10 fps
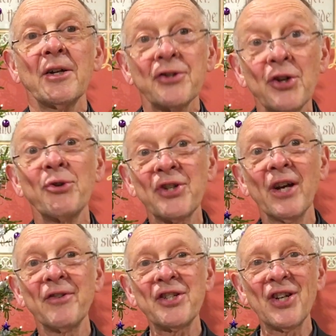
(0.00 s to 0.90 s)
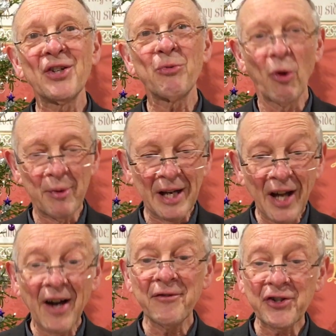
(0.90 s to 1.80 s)
Two services will be
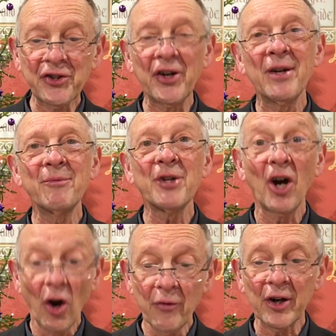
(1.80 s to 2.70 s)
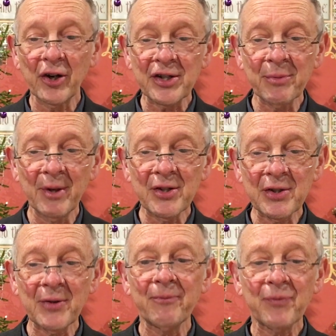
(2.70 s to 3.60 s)
live streamed over Christmas.